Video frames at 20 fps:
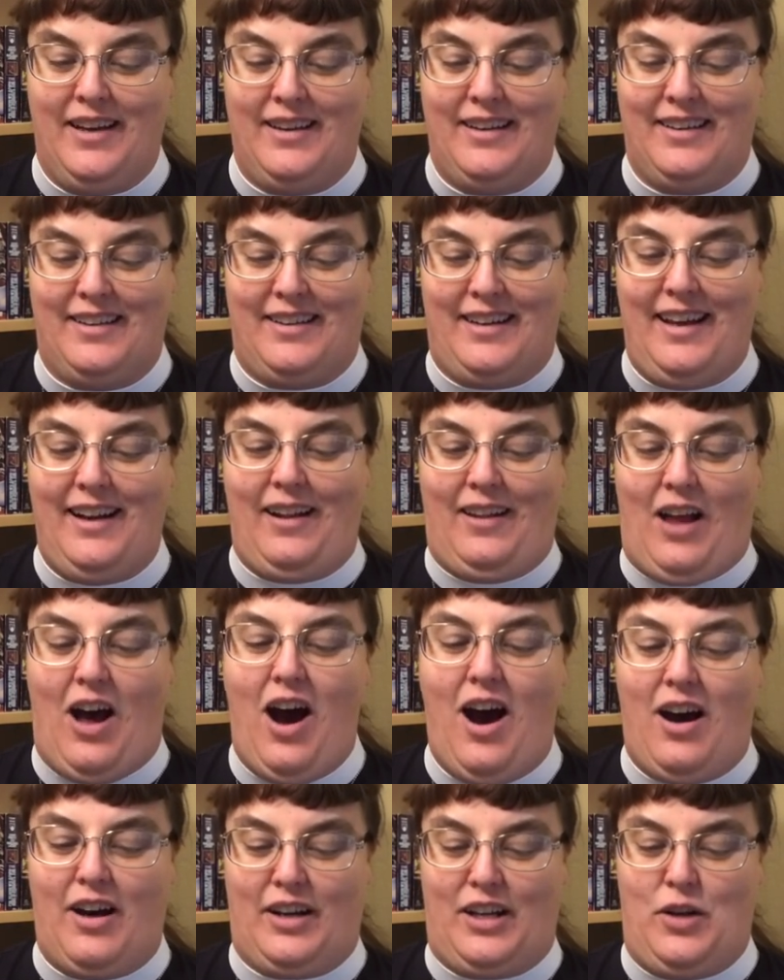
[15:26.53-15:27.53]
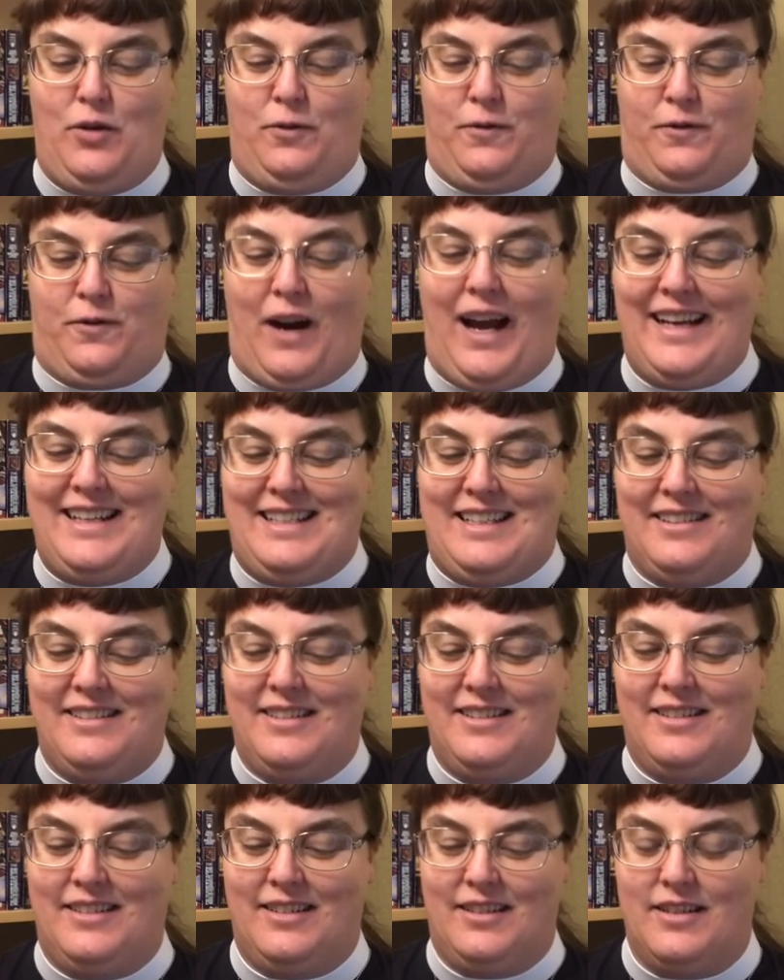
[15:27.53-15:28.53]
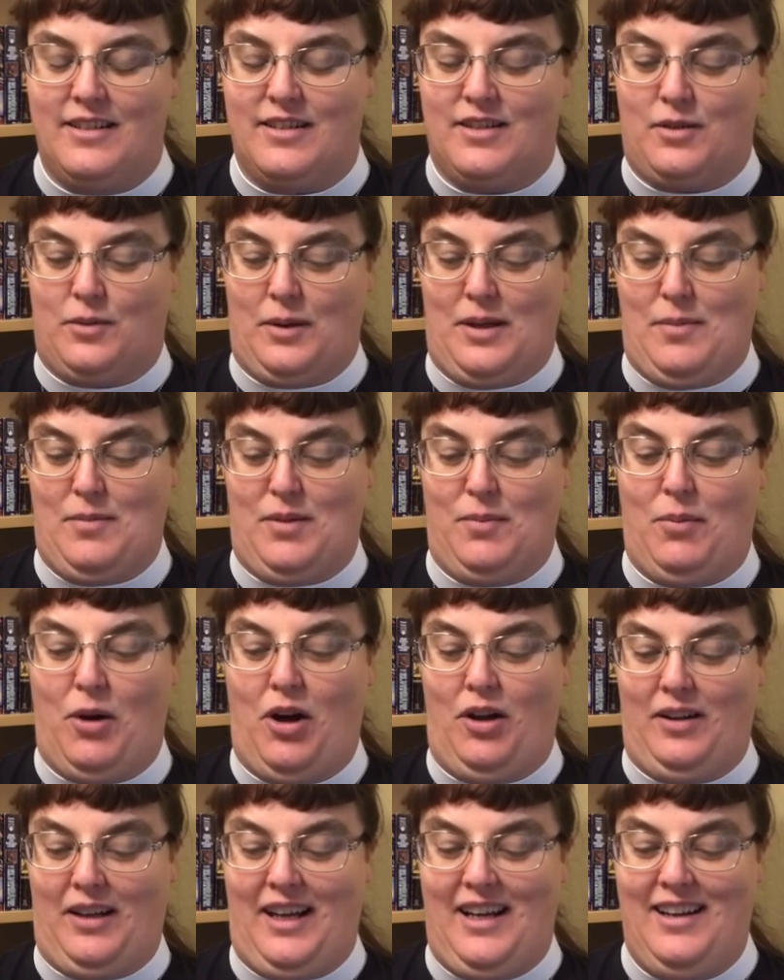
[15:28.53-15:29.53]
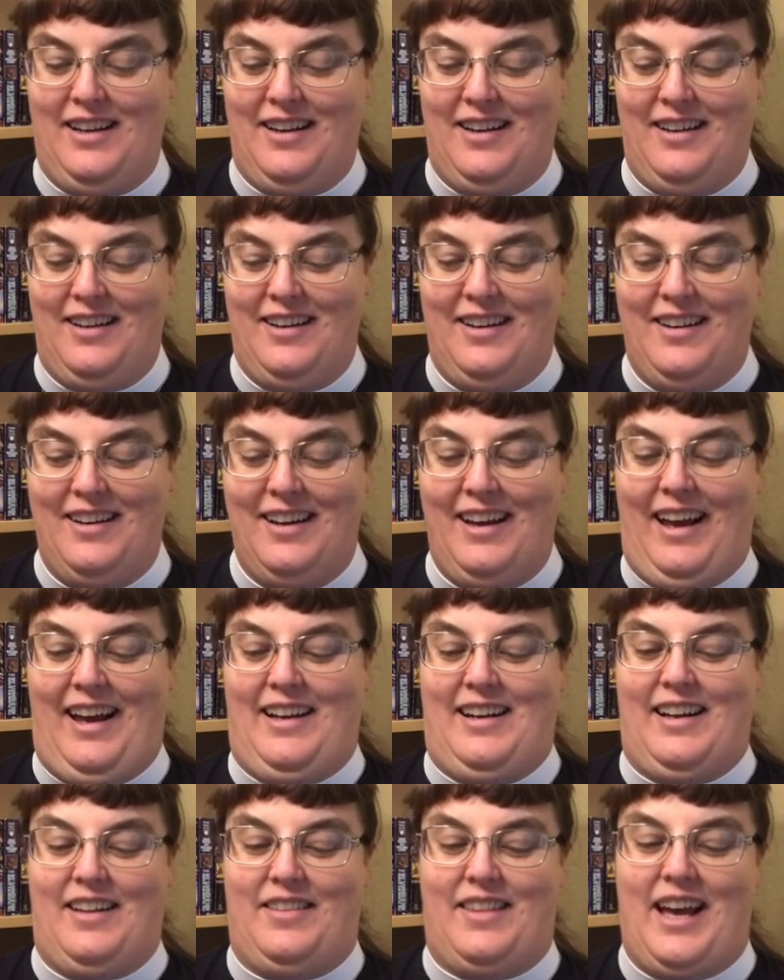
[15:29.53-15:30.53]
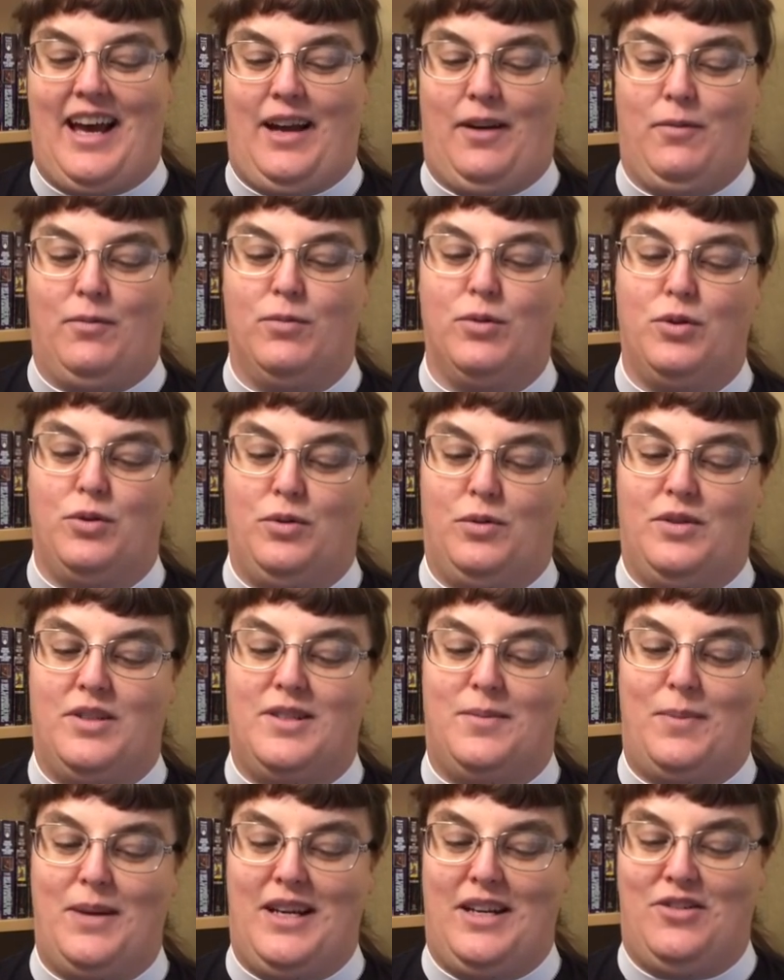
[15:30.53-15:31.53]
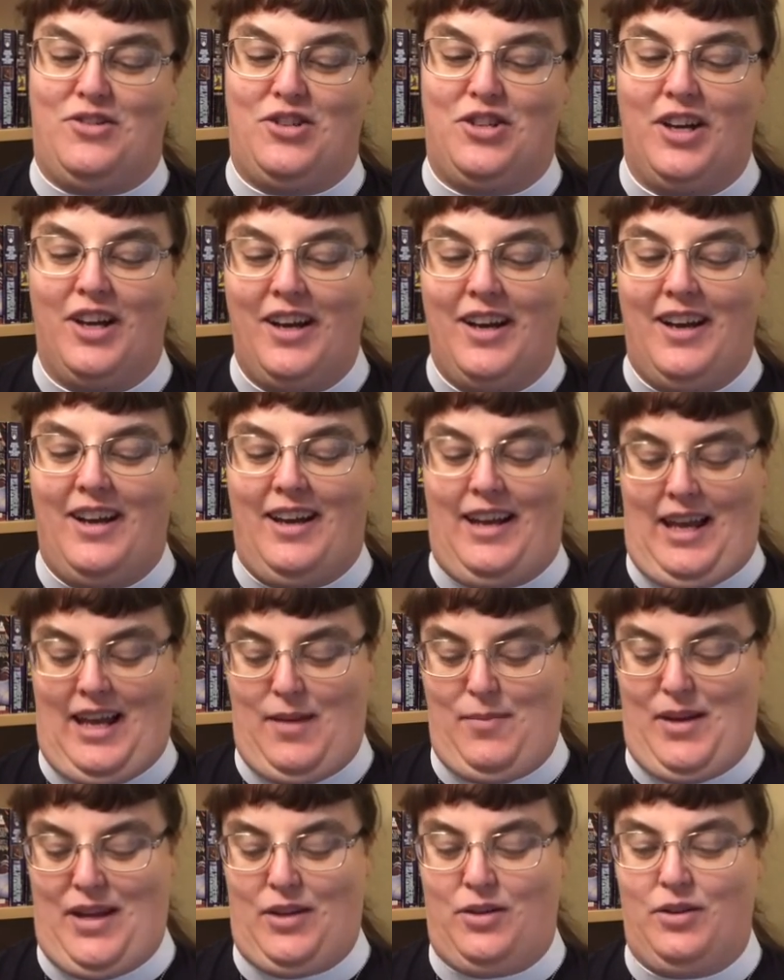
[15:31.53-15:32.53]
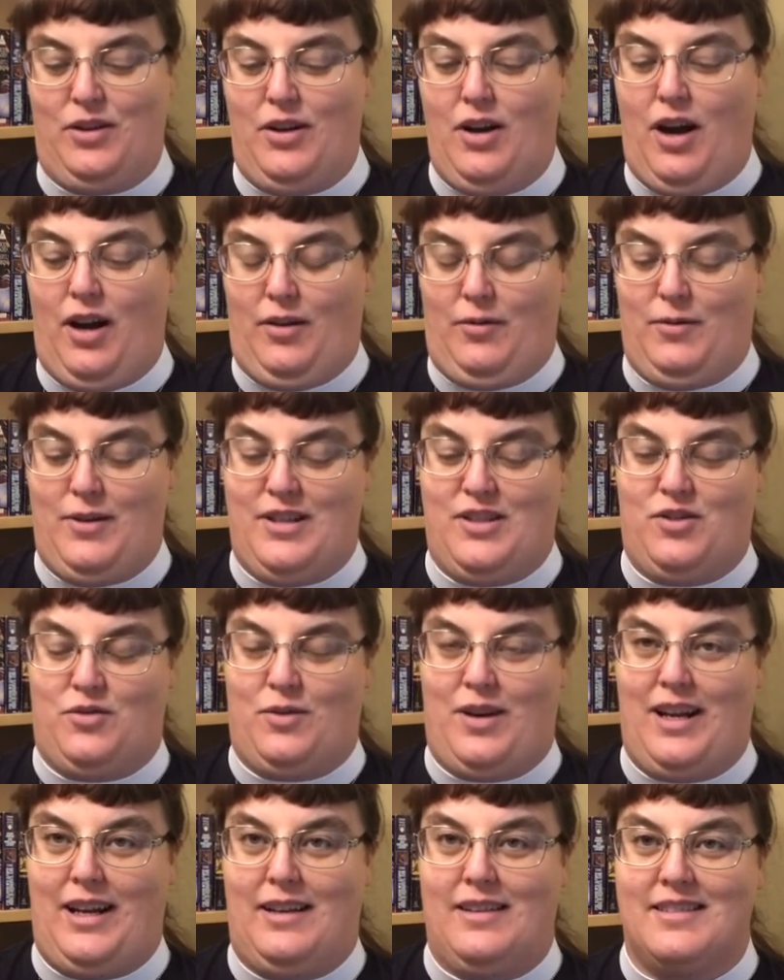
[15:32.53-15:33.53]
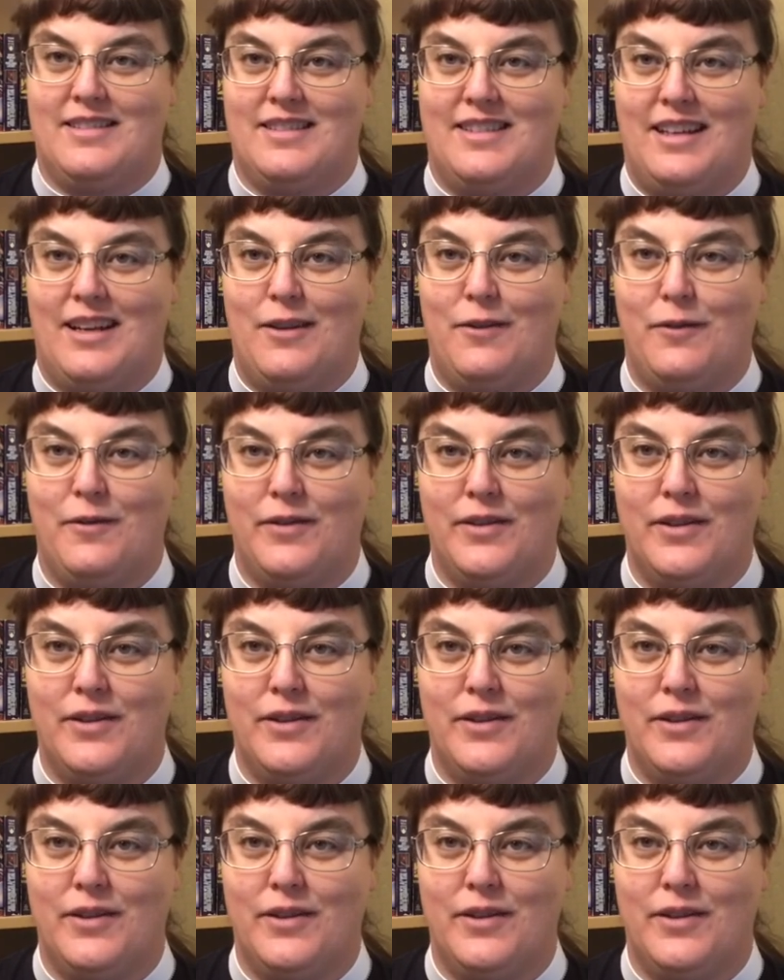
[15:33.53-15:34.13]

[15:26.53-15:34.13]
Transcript: Get along, you fright, screamed Polly, and at that rude speech Amy could not restrain a sniff.